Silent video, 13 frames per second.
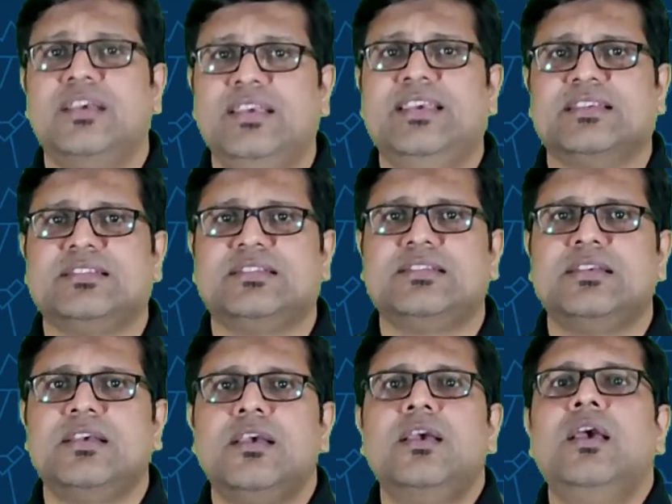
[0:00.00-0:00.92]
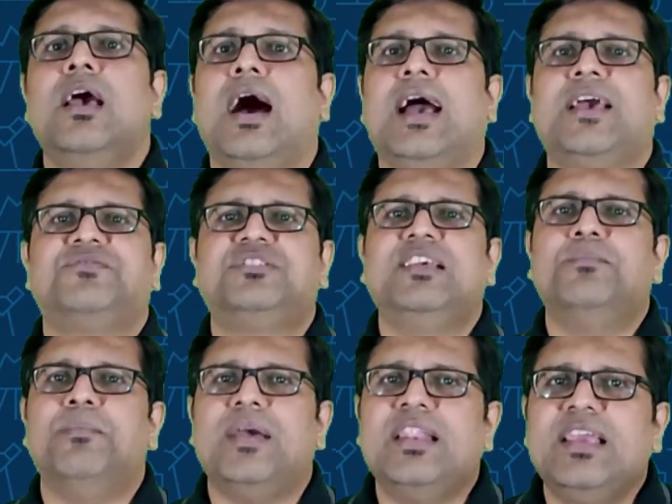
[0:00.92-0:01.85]
Yes. I have
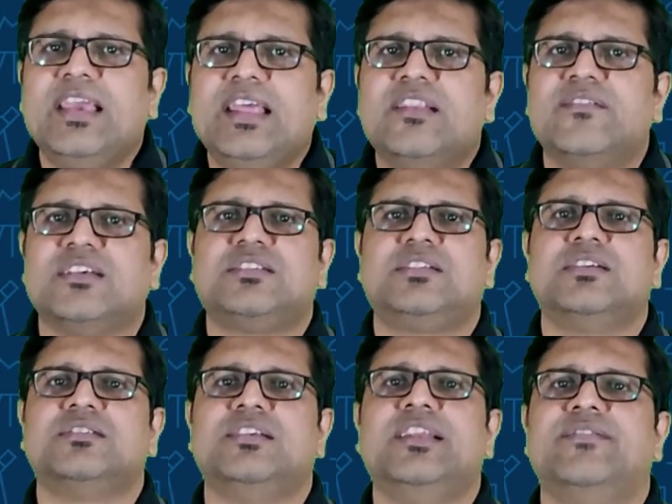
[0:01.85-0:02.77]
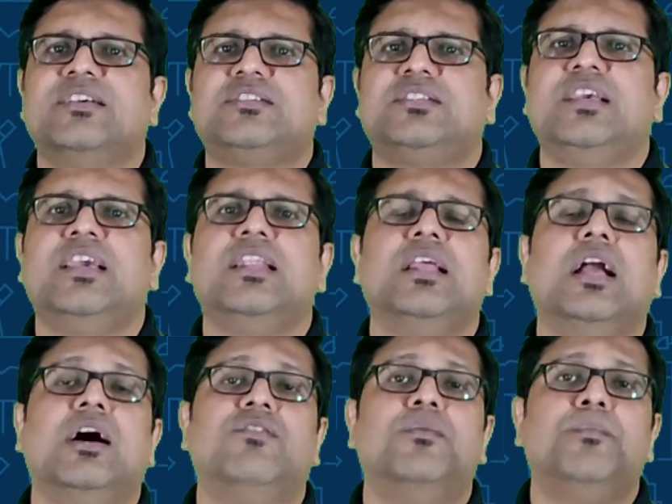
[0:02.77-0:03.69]
seen many investors investing in
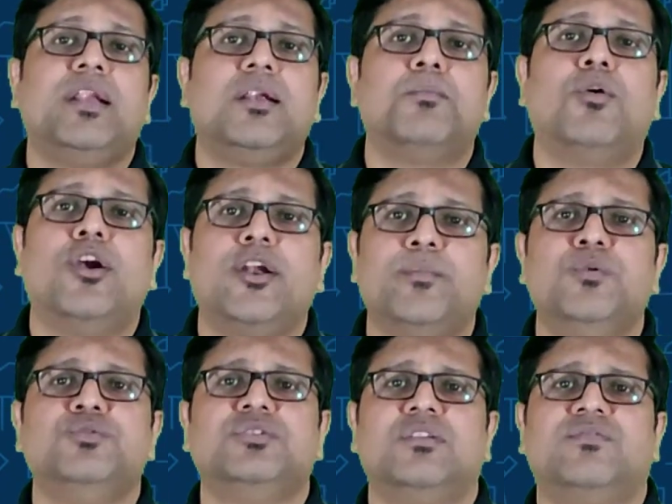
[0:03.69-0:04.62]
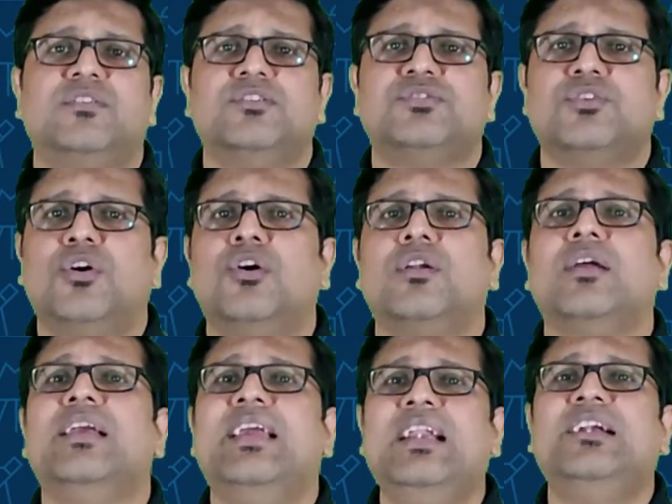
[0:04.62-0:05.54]
government bond mutual funds or
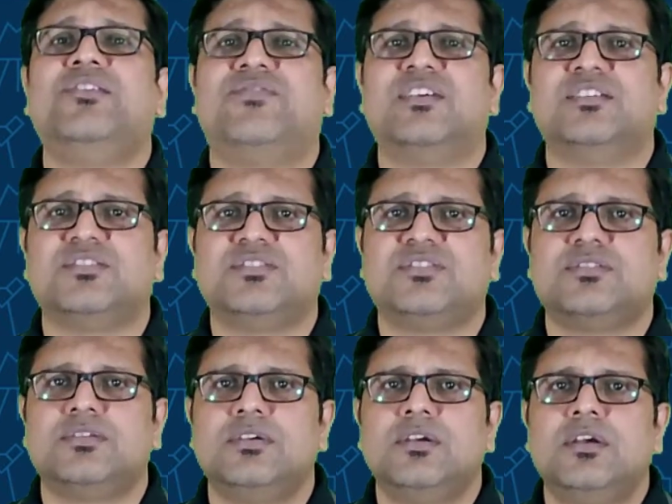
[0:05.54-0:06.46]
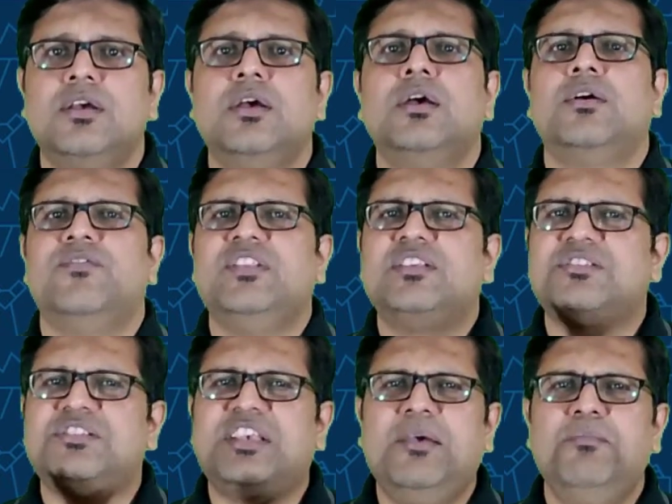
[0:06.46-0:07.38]
gilt funds with the
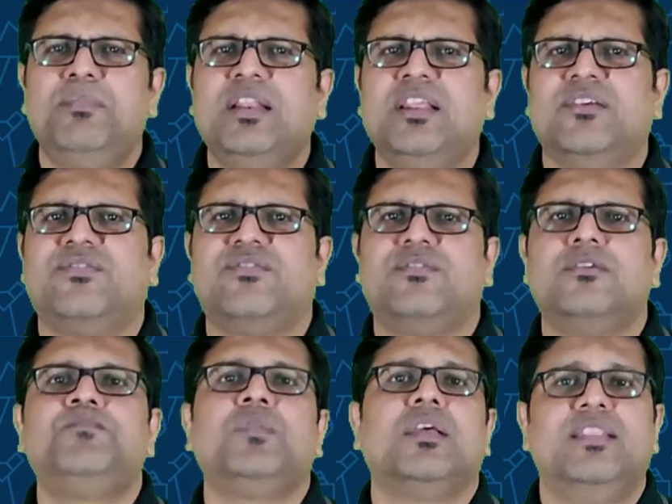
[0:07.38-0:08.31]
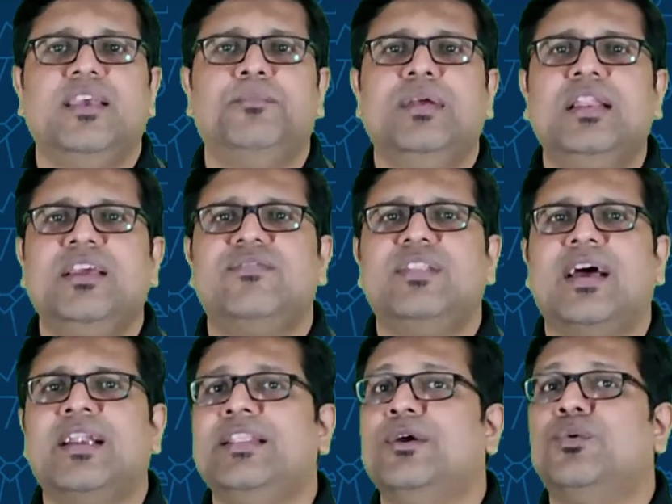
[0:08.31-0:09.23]
same belief. They believe
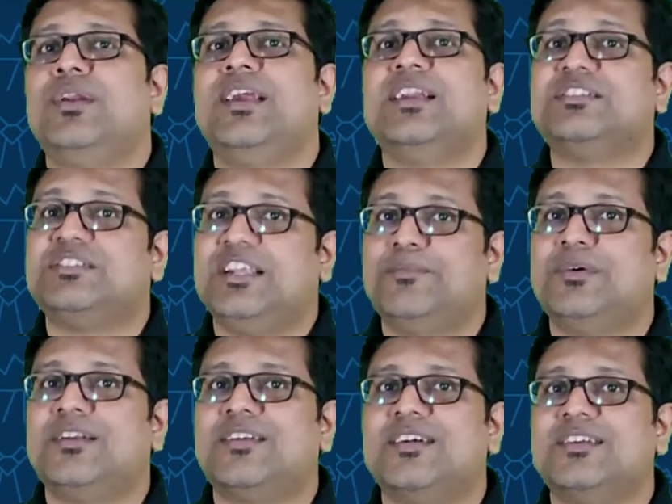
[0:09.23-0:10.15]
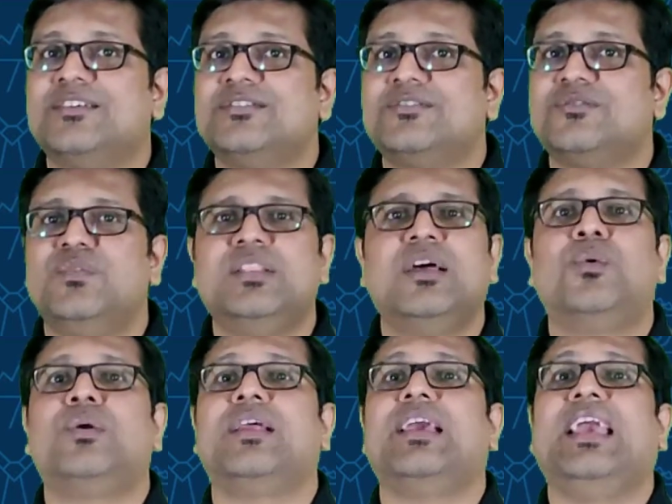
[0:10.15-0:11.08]
that they would get stable returns
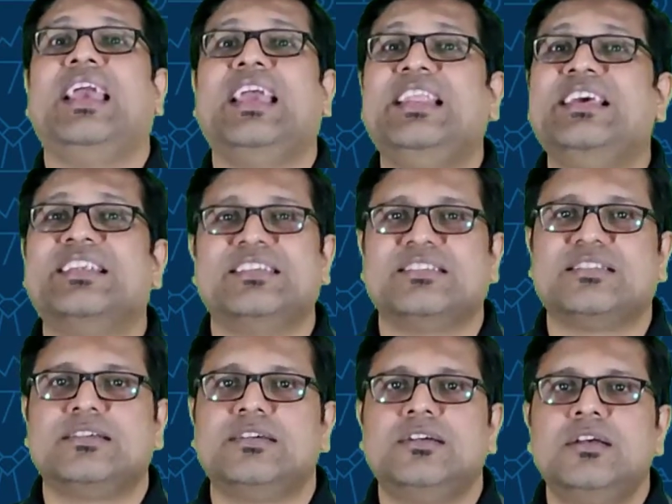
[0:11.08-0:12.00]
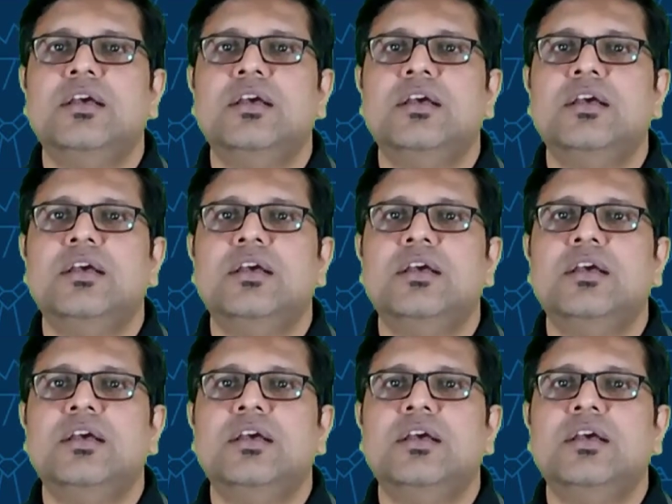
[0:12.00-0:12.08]
without any risk.